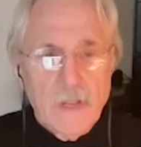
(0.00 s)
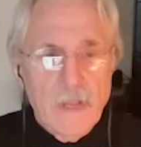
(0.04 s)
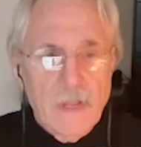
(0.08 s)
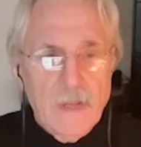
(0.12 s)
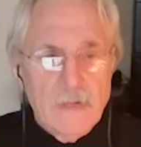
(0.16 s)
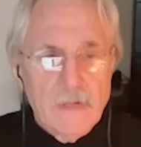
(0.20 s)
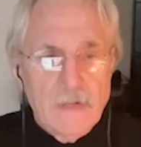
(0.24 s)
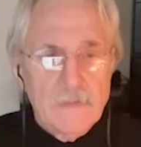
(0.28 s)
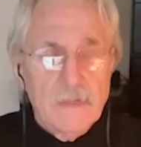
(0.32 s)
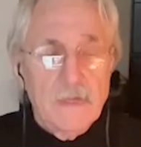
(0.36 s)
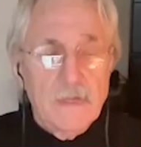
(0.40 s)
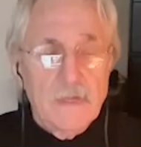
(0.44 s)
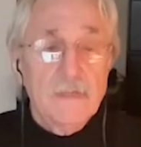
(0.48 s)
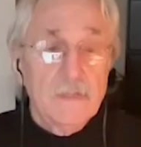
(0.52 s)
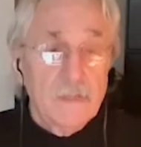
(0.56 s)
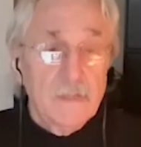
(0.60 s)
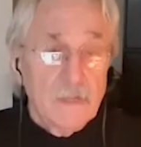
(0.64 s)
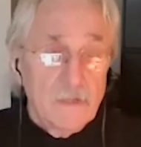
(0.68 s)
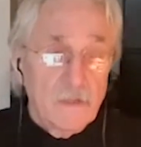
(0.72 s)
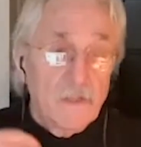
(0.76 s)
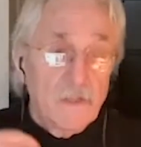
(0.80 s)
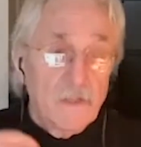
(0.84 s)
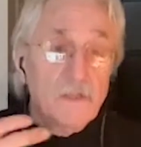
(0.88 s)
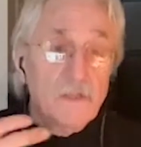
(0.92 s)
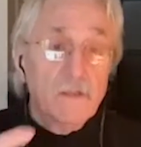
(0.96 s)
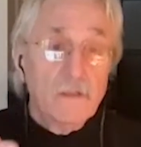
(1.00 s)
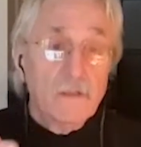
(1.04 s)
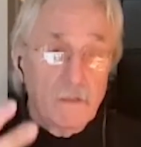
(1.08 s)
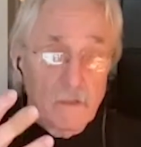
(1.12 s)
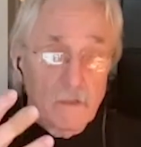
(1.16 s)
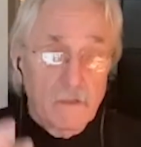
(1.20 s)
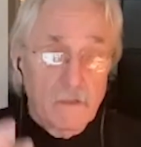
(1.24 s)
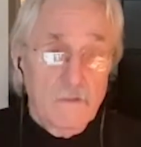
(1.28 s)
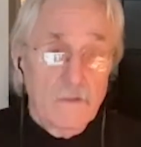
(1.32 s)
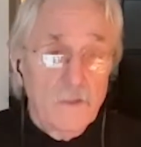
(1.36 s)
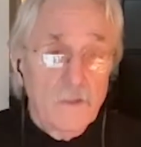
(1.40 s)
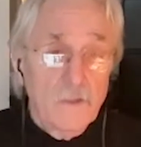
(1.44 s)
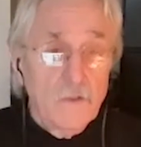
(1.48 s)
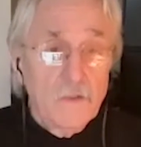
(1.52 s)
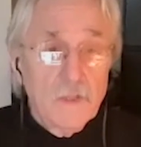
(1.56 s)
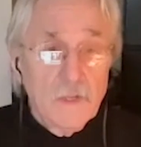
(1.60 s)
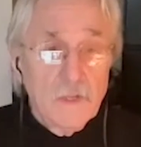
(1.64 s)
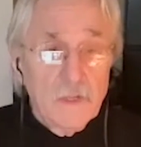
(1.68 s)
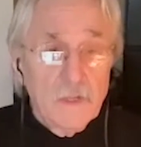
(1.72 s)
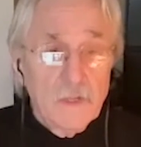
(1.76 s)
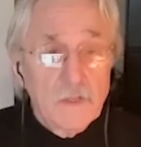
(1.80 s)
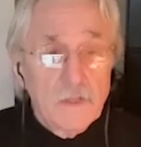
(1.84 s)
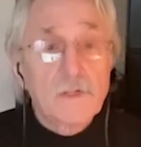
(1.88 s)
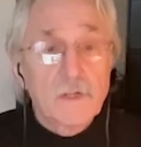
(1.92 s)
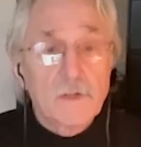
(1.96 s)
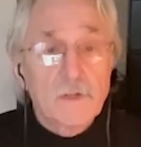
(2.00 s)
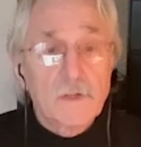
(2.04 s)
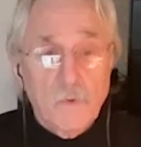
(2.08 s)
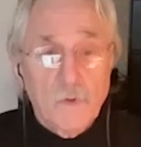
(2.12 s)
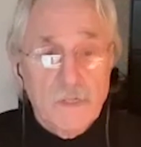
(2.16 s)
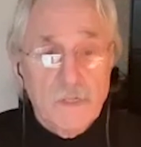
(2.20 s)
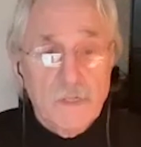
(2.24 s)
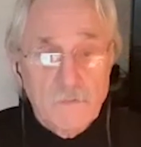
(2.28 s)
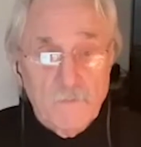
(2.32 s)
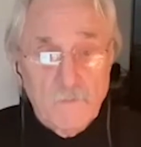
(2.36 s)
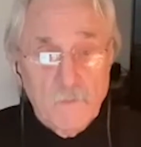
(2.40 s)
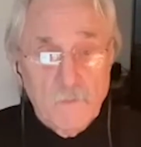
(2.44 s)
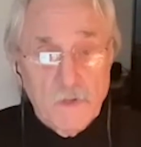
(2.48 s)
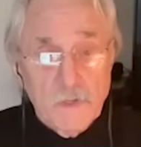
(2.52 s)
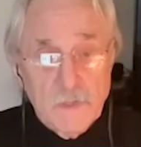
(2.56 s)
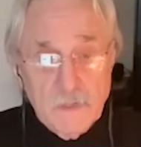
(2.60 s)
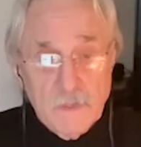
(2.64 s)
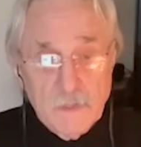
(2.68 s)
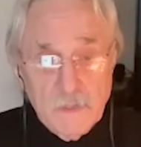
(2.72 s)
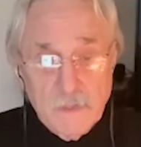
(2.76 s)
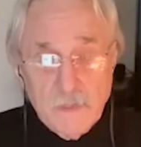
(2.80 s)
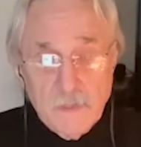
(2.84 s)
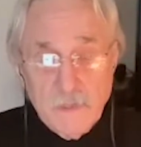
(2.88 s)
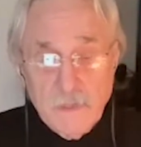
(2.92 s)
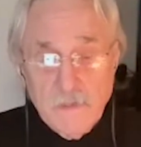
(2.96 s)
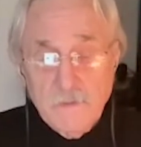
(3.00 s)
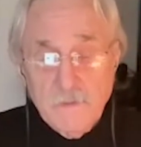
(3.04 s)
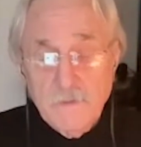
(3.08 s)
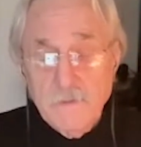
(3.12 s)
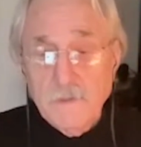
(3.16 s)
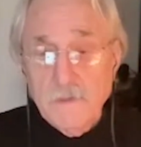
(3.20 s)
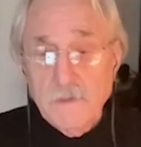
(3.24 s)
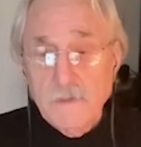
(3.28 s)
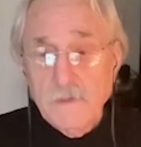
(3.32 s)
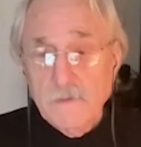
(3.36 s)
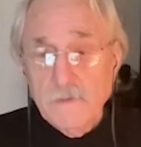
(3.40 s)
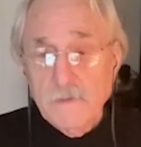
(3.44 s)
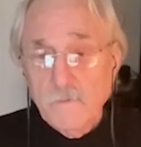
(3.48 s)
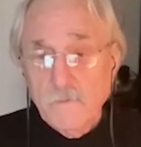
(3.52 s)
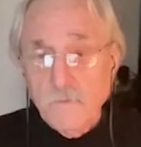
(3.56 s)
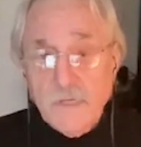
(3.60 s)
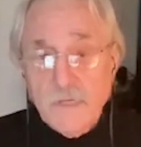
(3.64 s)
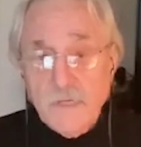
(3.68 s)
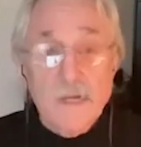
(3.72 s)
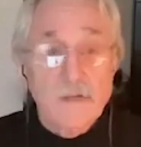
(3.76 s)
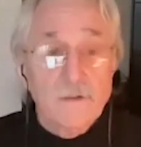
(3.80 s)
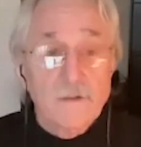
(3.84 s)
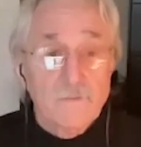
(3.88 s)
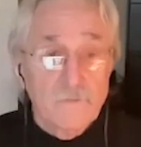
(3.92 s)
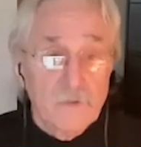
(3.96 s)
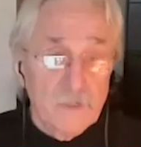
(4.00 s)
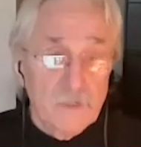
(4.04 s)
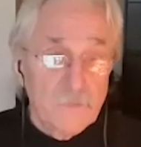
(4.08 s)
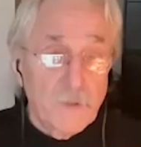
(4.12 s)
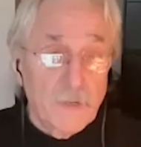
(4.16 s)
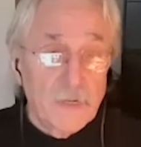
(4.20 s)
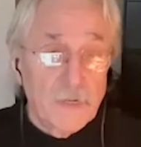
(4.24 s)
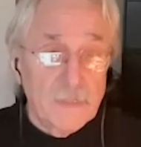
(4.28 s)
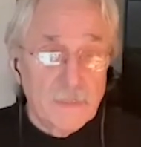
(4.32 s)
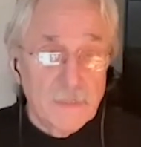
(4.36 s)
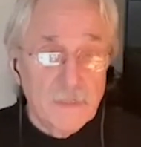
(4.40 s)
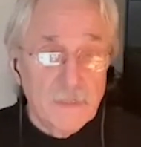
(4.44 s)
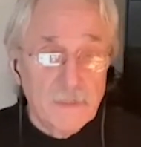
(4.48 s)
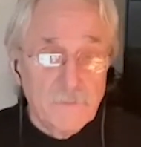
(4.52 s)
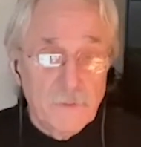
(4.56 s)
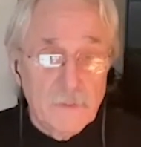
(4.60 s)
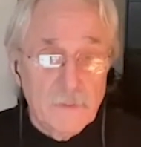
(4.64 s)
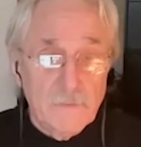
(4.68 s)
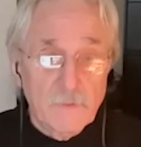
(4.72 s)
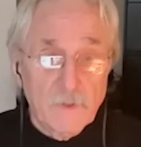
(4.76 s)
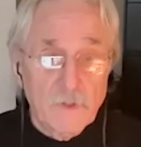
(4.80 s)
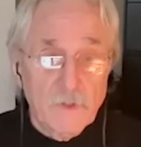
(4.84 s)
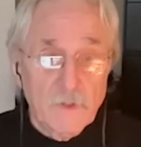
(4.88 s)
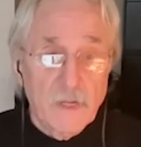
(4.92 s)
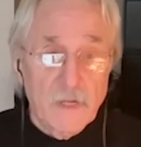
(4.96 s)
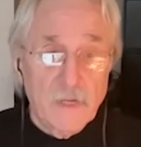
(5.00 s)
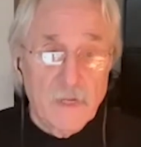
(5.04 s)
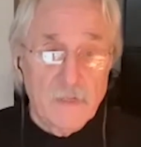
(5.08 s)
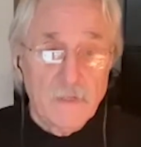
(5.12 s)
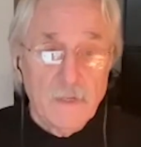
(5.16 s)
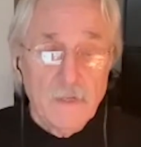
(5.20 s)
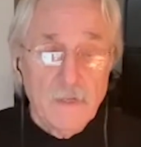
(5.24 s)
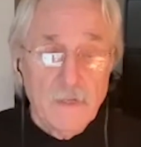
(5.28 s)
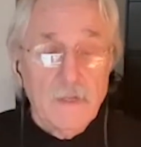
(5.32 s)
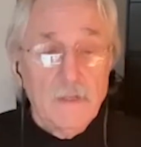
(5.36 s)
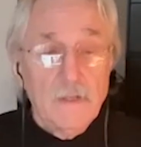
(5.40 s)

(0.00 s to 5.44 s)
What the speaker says: and then they looked at what kind of responses people had.